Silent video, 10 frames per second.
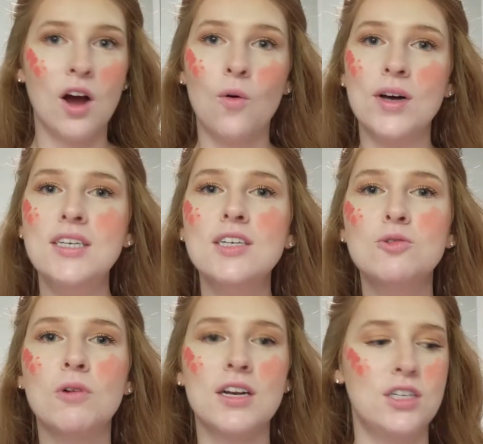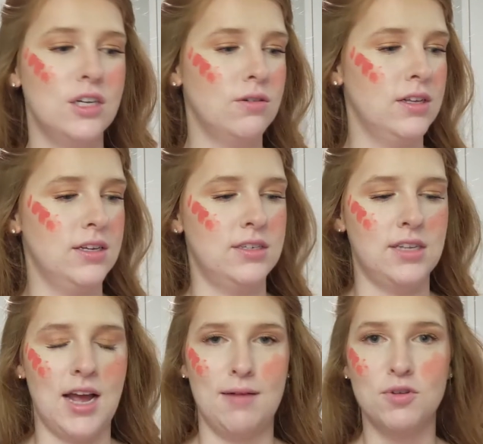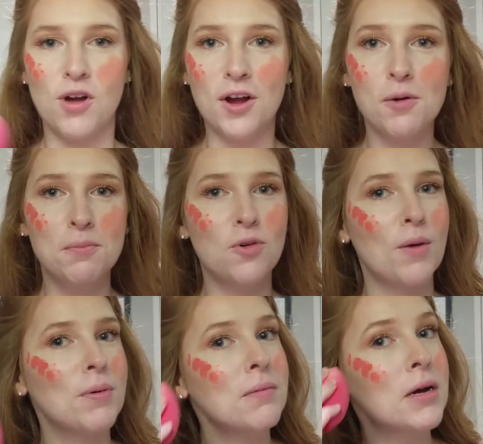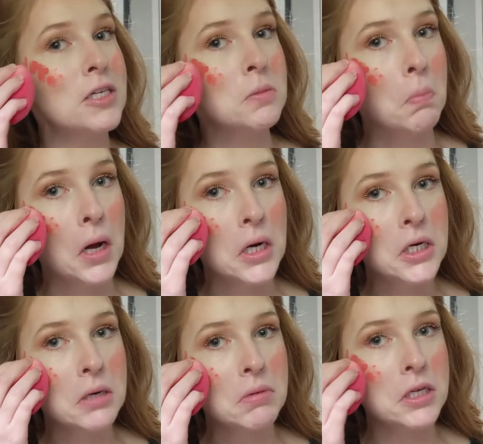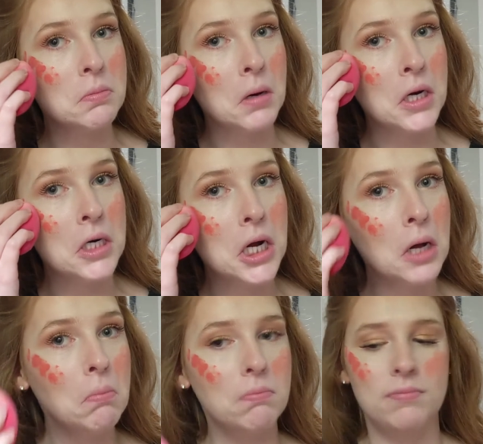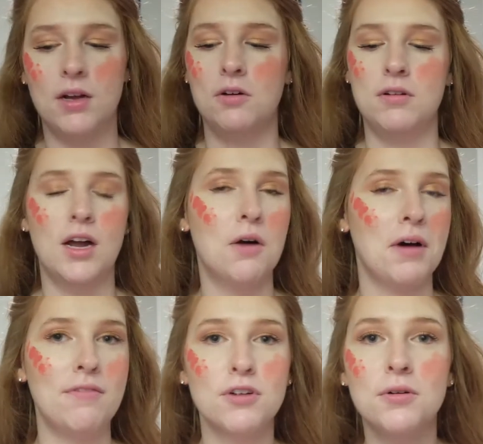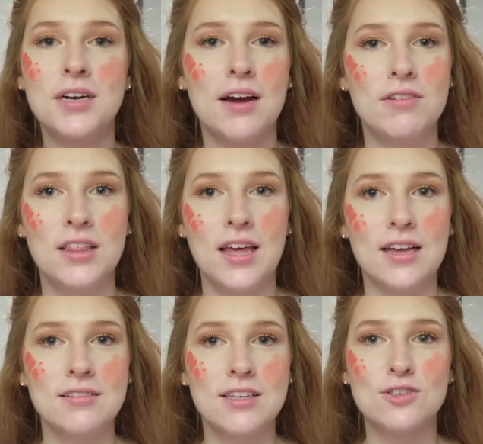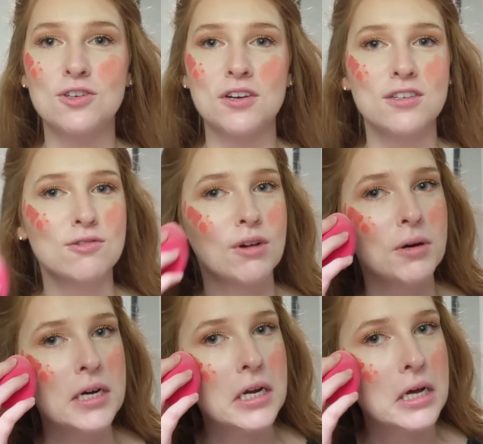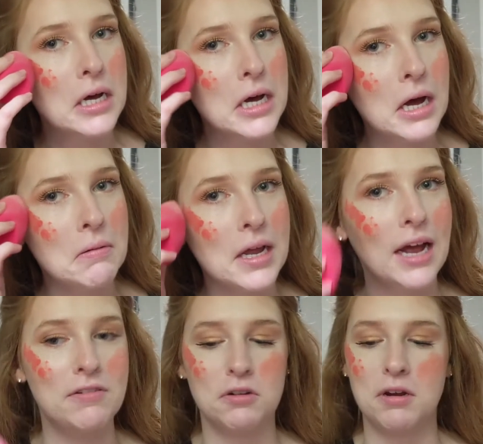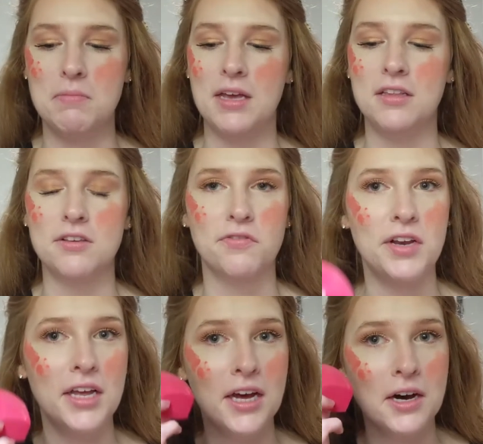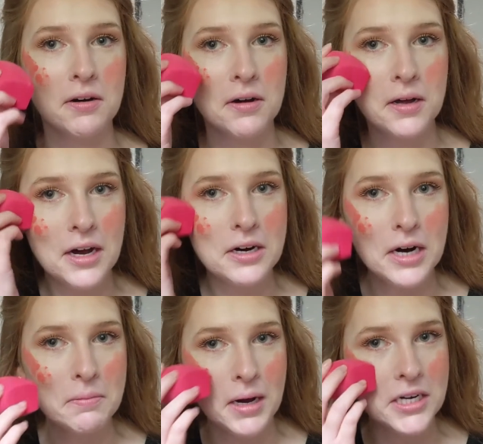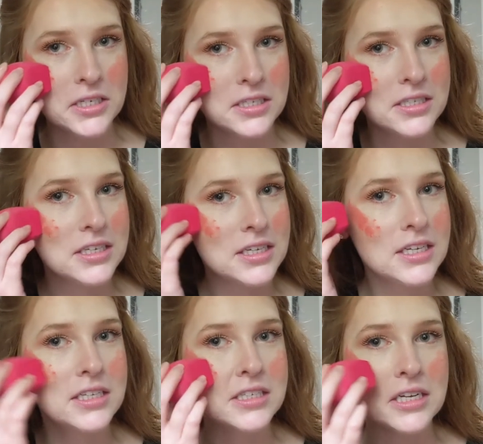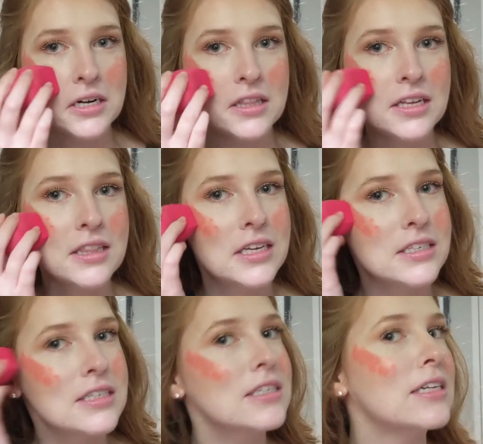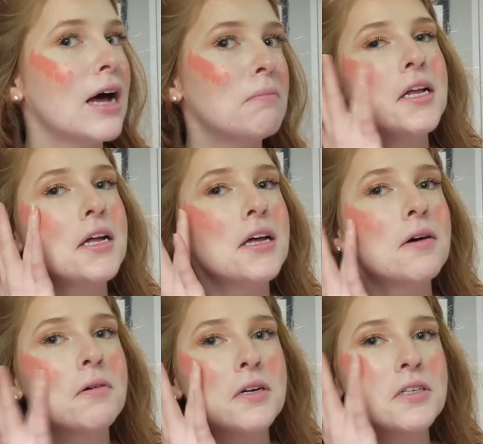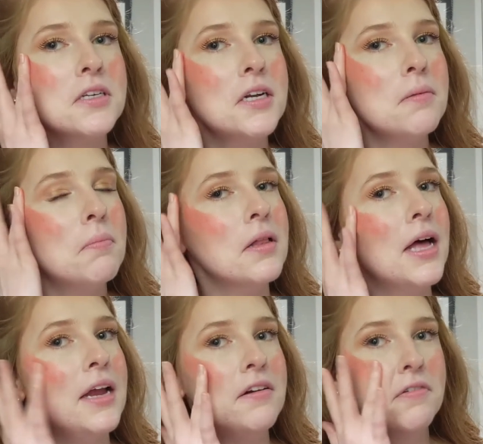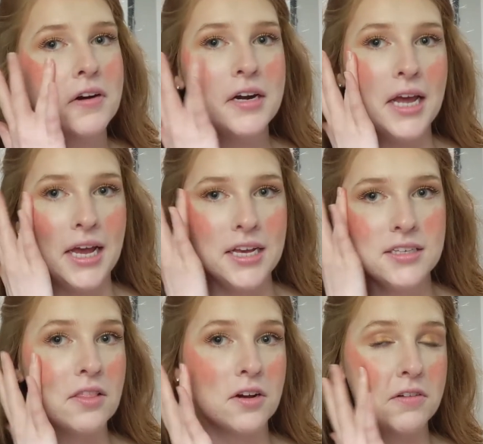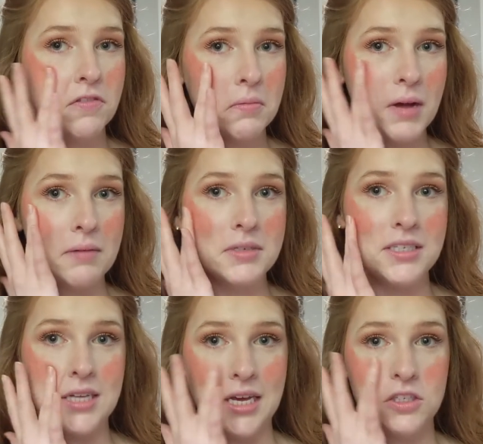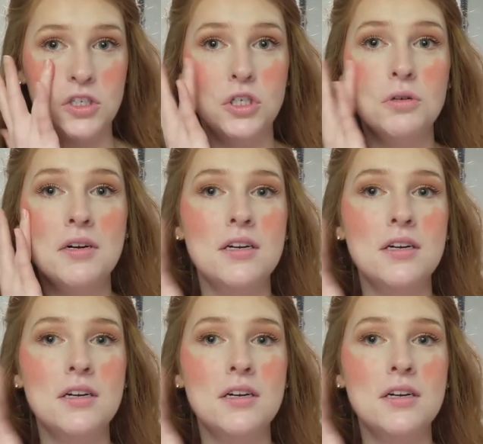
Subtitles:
What does one do at this time? Do I bring my sponge? Can my sponge help? Oh no. I've ruined everything. This look is ruined. I'm gonna have to remake this video. Or I might just consider that this is not. We're just gonna blend for days. Okay, learn from my mistakes. Do